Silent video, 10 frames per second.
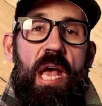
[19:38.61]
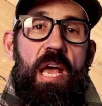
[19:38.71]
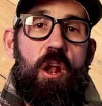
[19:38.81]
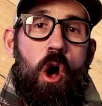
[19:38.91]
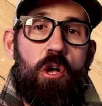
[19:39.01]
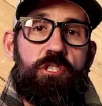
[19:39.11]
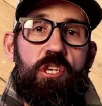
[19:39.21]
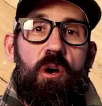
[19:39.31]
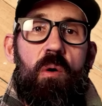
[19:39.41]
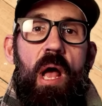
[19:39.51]
and
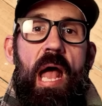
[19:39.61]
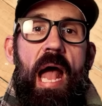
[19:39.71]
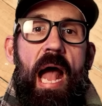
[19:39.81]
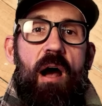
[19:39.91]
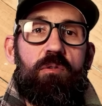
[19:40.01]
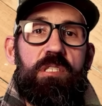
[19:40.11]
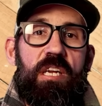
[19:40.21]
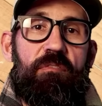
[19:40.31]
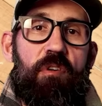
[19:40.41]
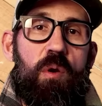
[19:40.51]
also how
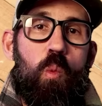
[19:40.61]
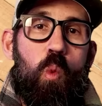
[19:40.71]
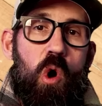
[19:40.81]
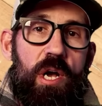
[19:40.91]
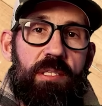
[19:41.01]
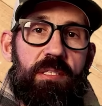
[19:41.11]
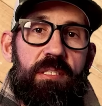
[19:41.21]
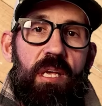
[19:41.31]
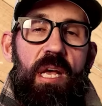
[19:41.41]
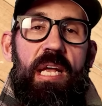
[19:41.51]
different woods